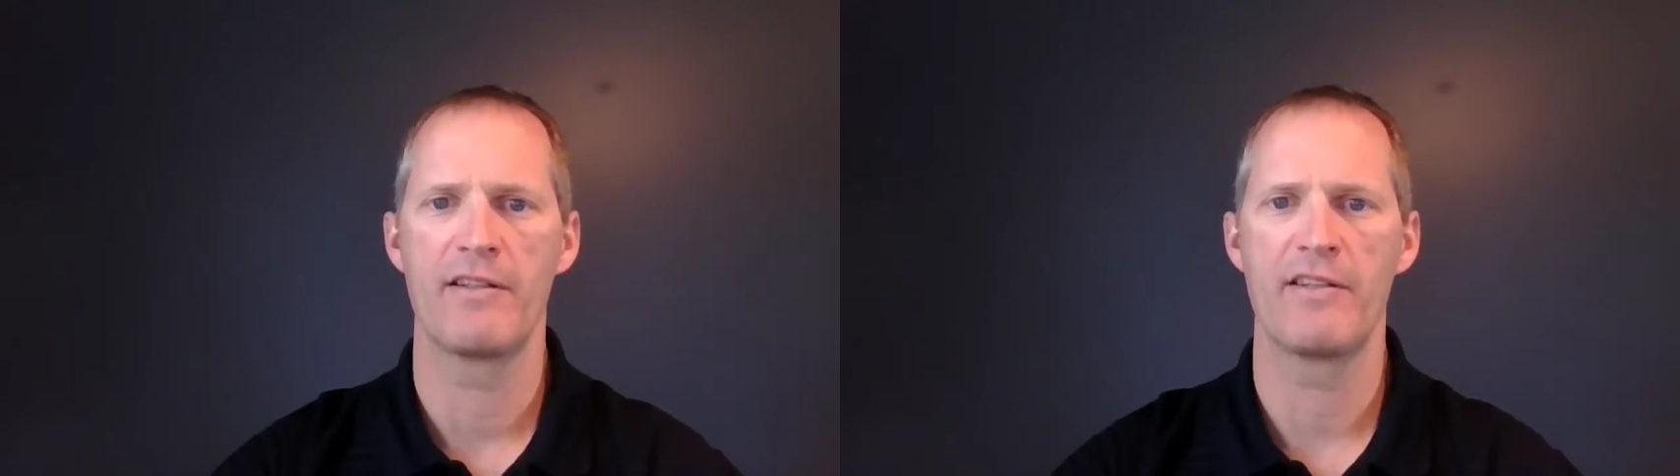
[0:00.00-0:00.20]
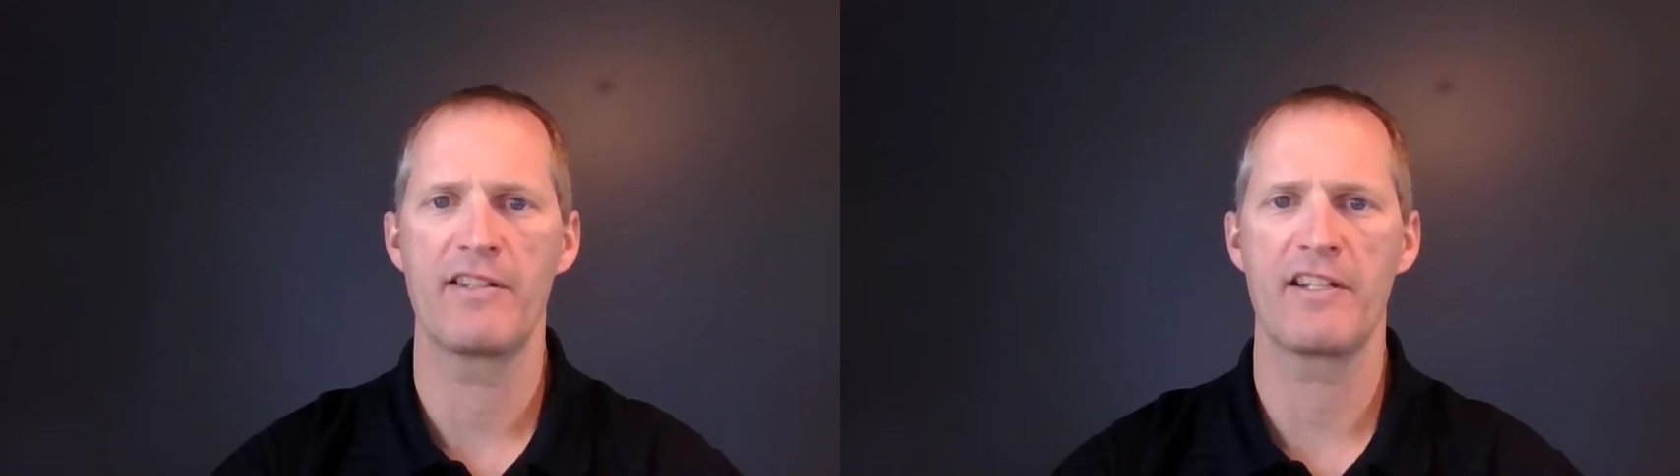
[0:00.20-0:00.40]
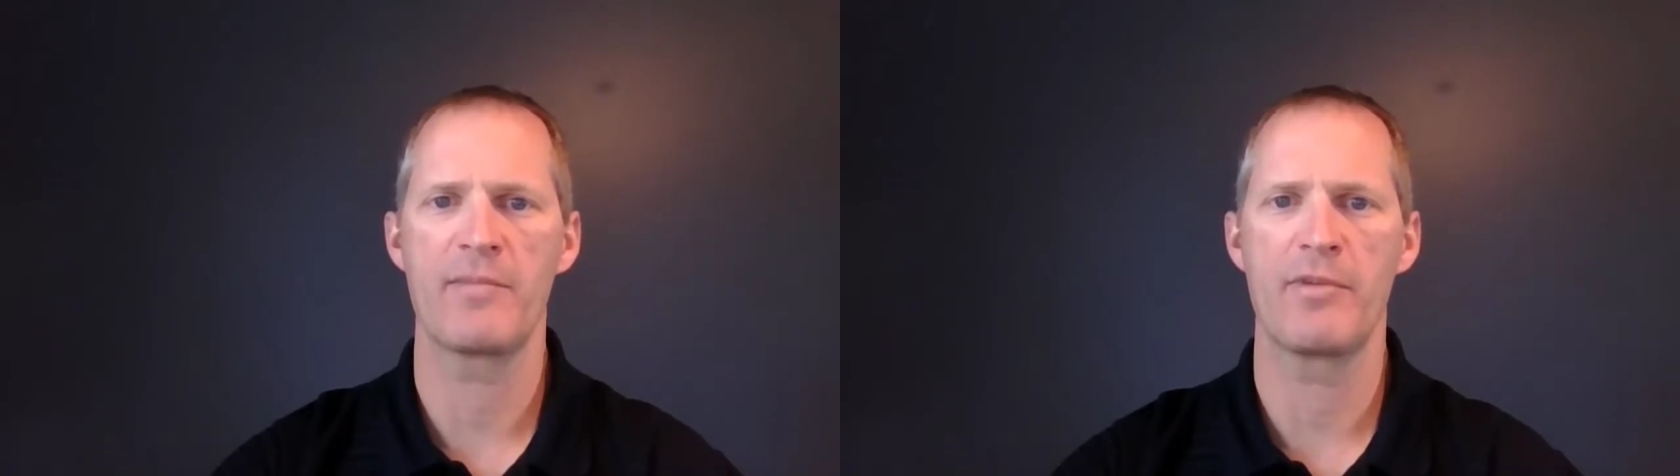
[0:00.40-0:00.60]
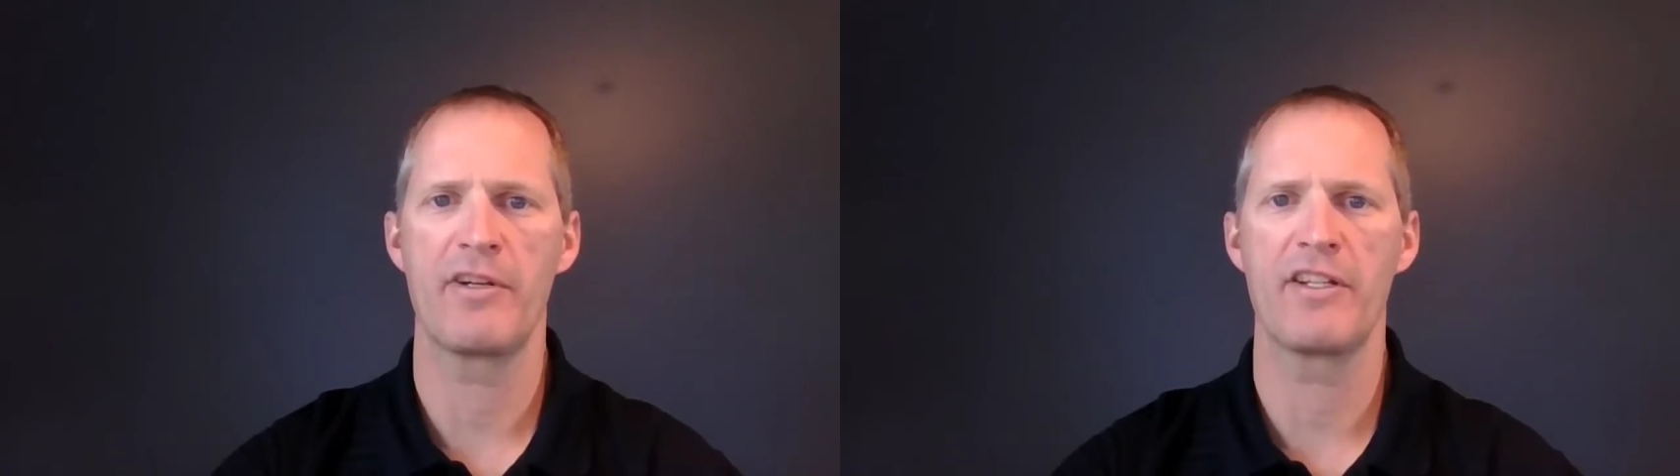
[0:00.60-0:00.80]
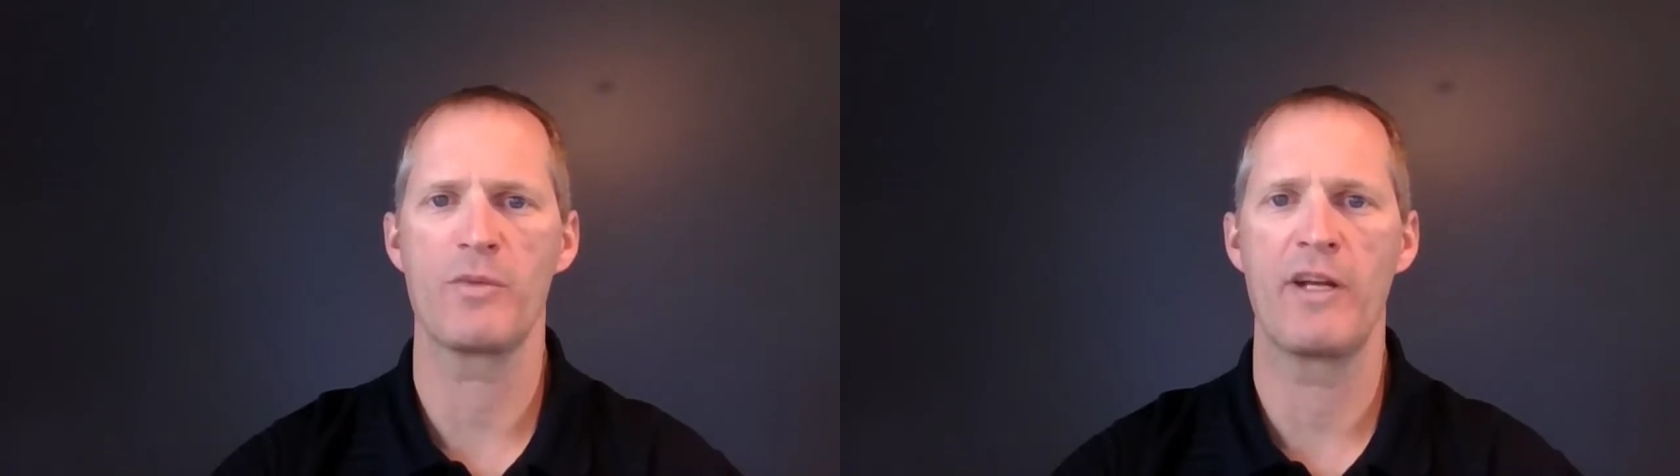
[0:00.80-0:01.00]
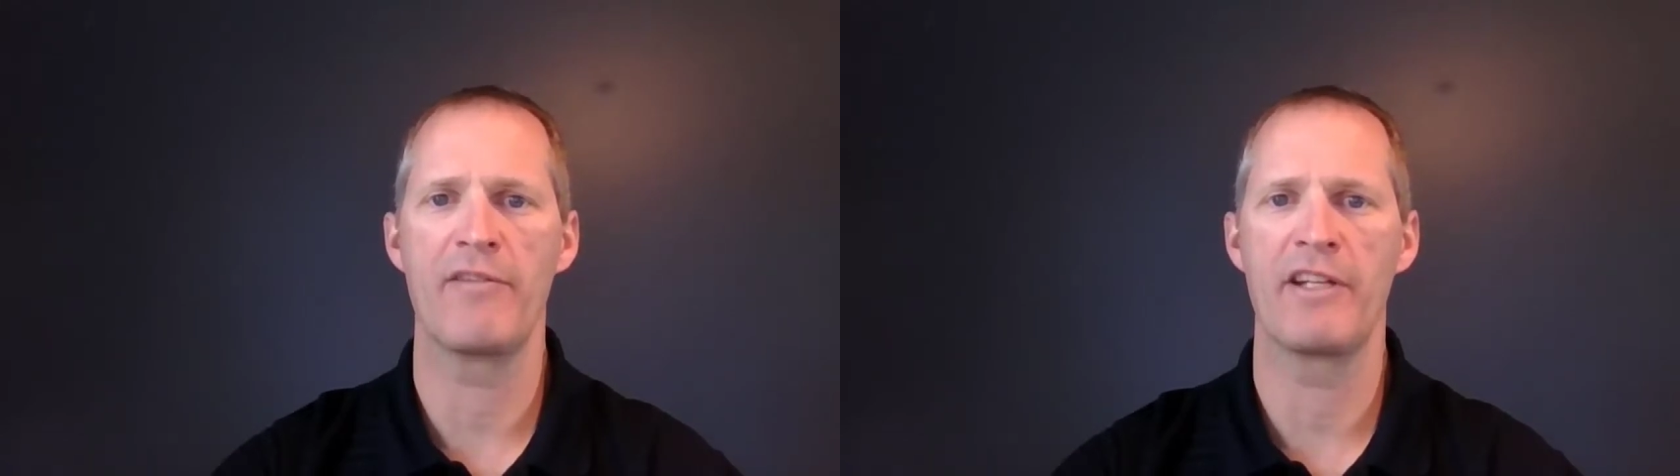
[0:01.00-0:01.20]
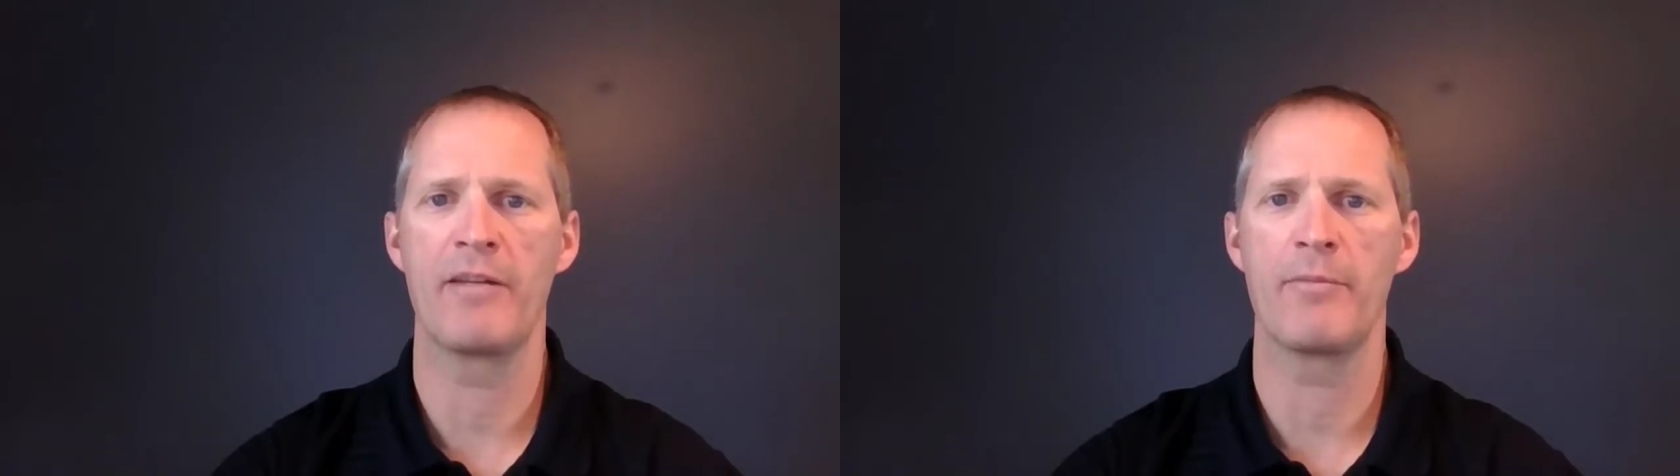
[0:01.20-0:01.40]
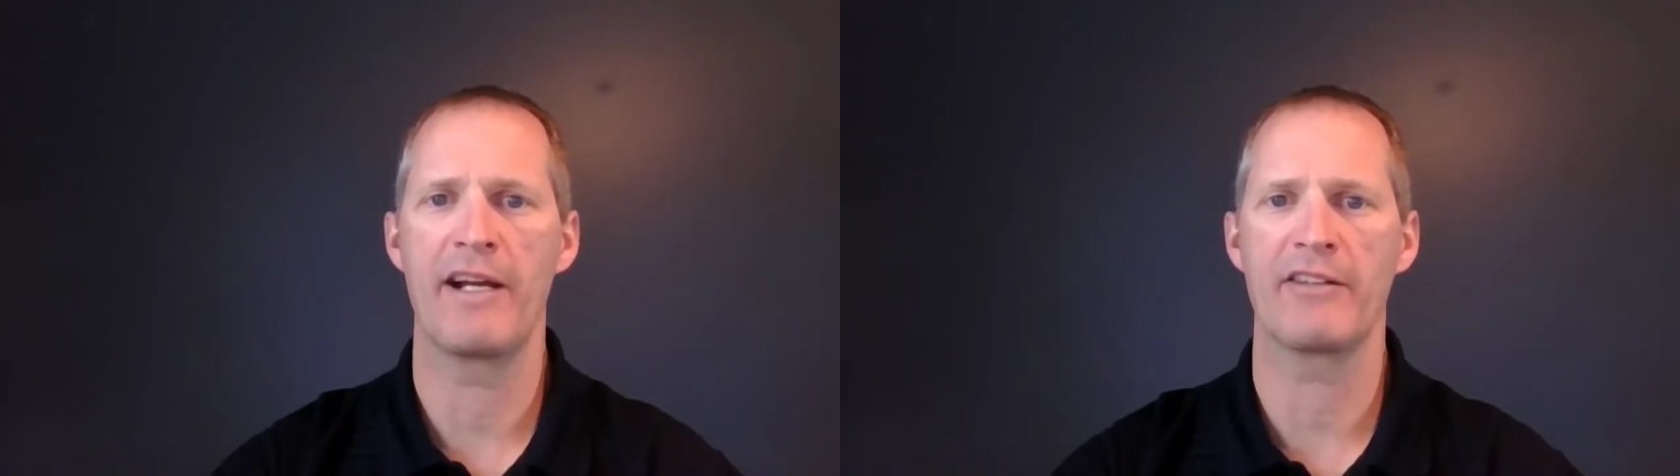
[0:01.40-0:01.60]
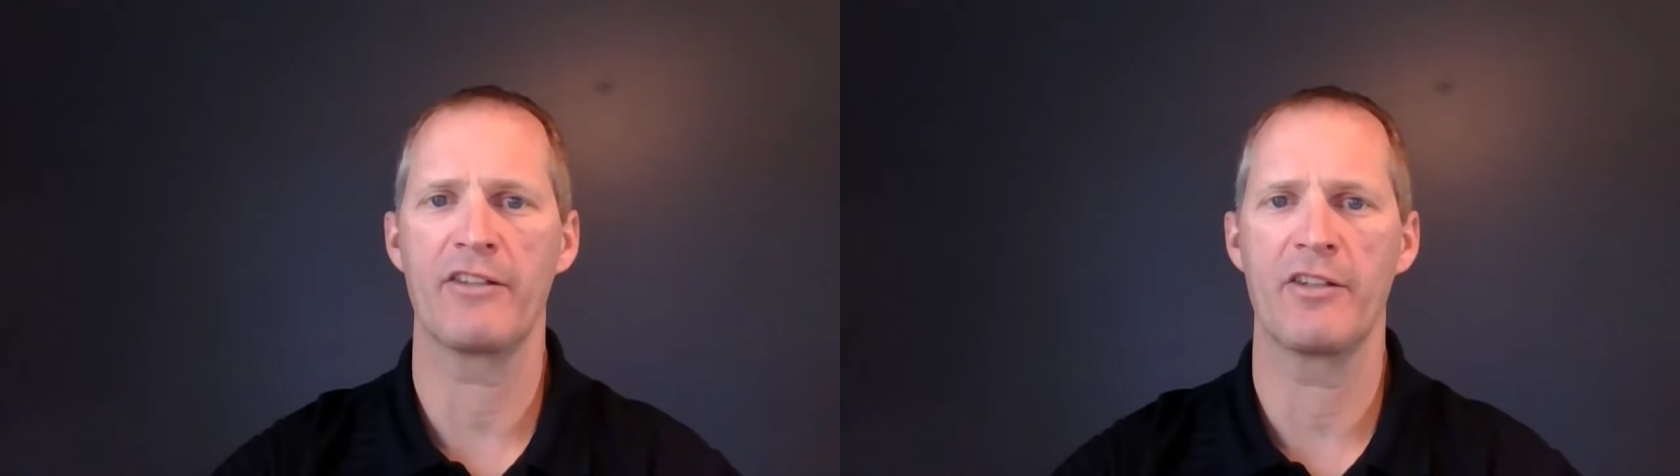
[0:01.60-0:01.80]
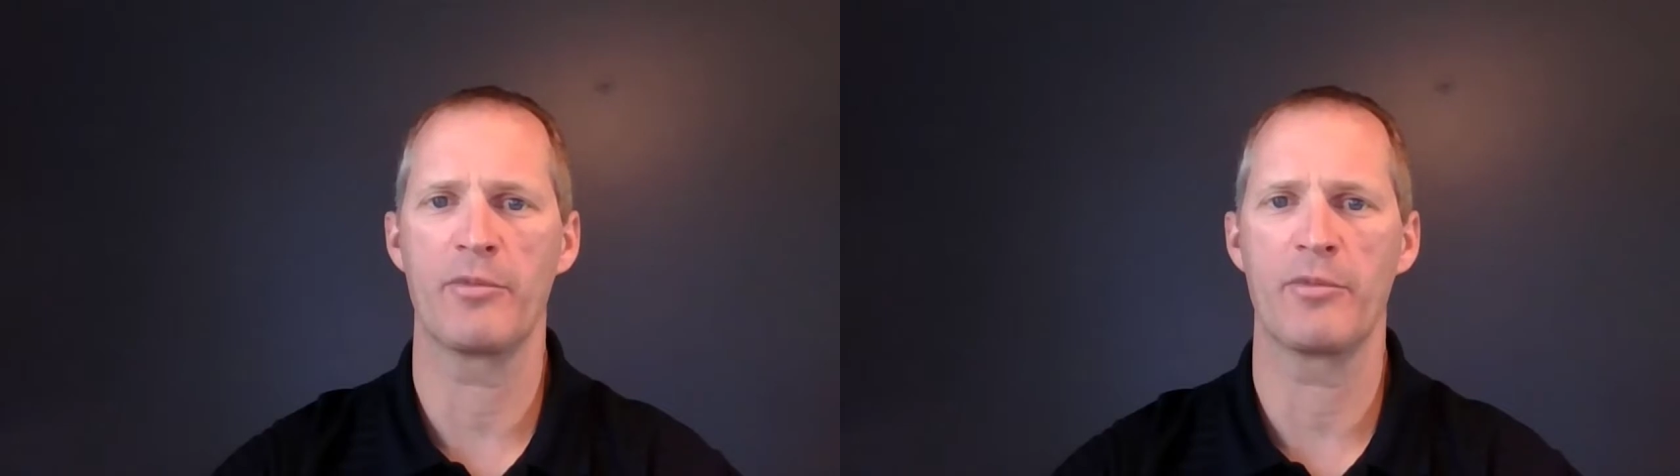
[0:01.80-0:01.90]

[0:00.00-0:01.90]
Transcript: This experience will have an impact on the